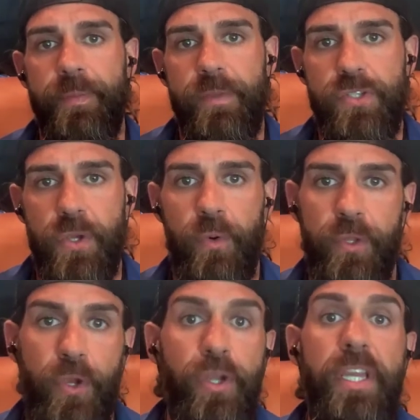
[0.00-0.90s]
So
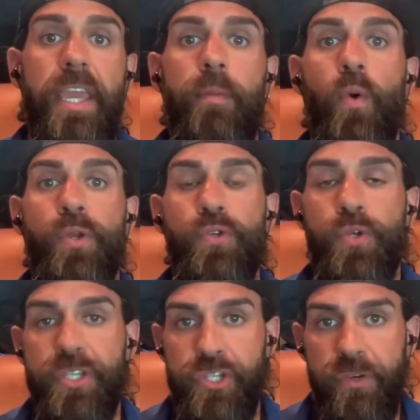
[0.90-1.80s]
you're going to get more
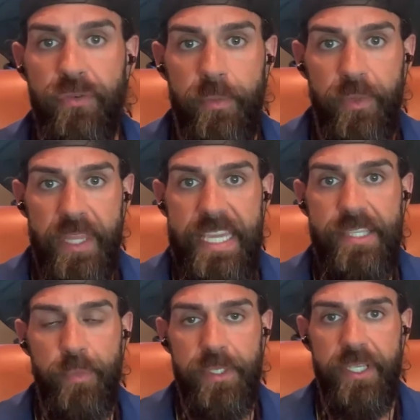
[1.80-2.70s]
nutrition from
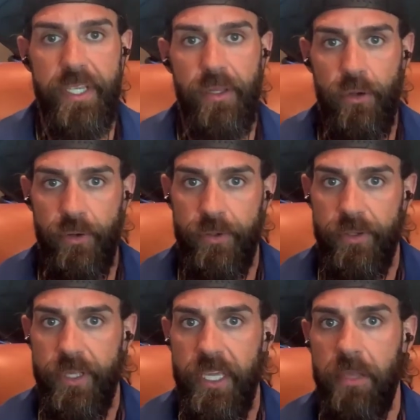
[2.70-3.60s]
these particular
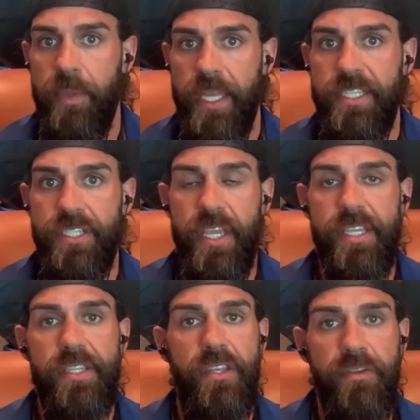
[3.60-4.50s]
incubated
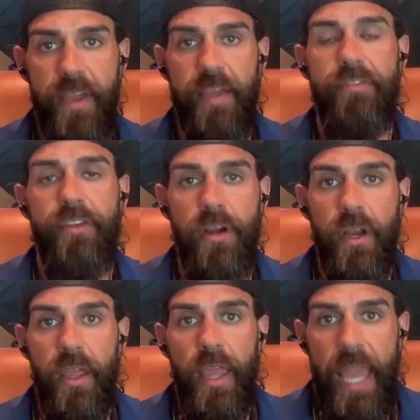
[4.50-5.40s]
shakes than you've ever